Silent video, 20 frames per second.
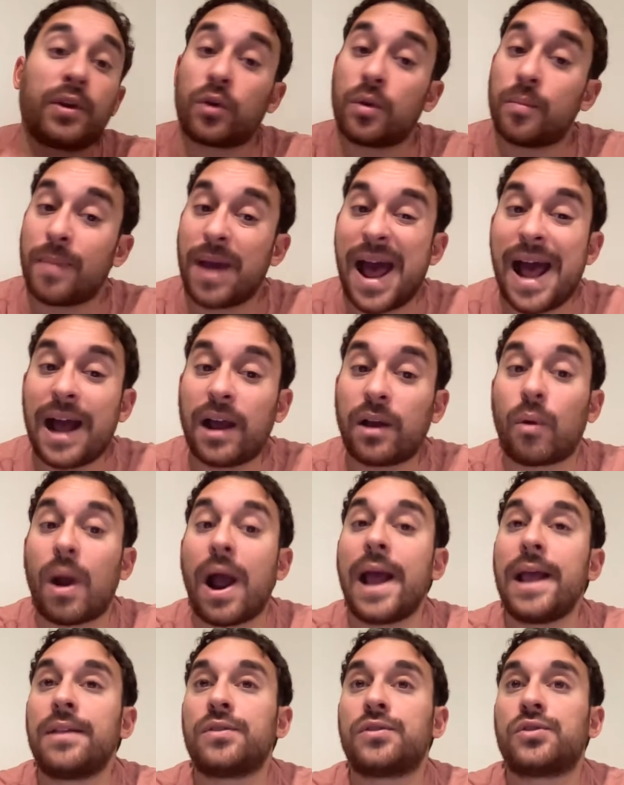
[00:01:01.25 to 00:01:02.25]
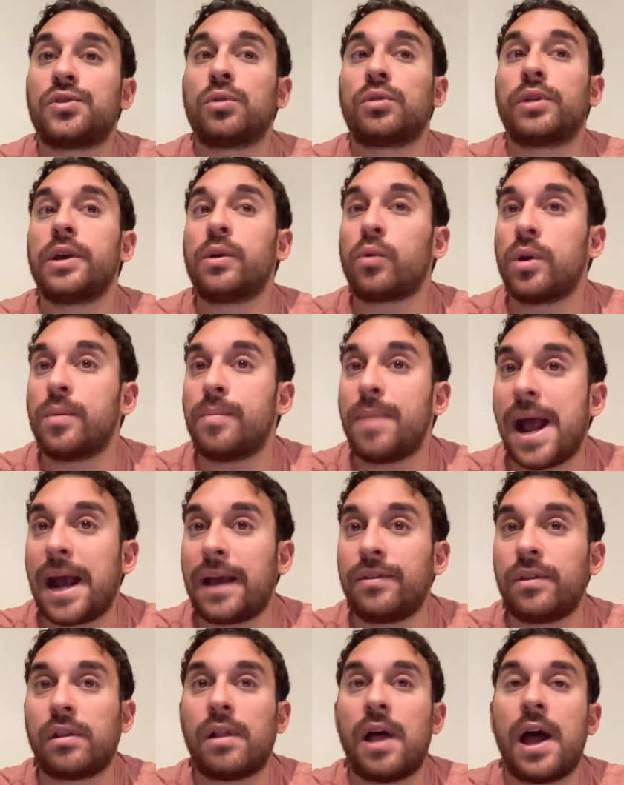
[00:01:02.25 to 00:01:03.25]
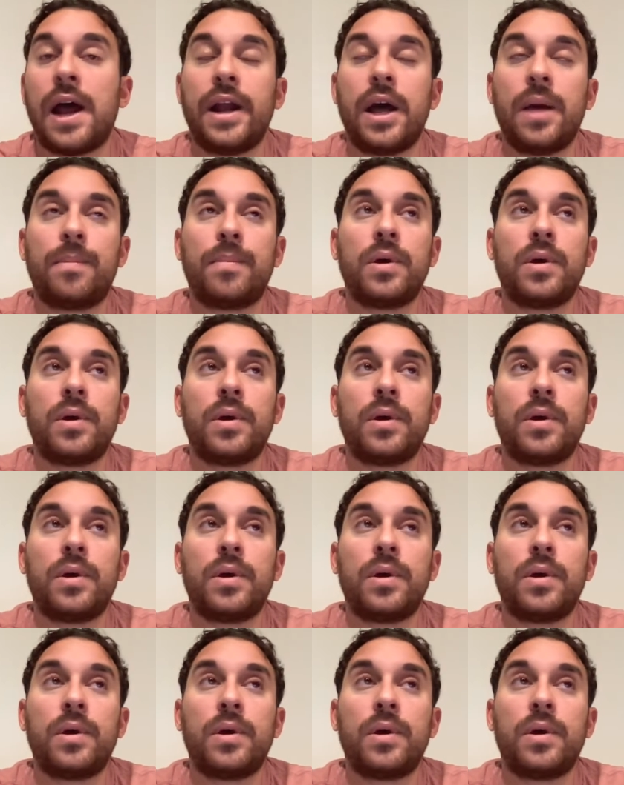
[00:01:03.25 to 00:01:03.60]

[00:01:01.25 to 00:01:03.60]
have Ryan Lindgren back, right? So Lindgren back in the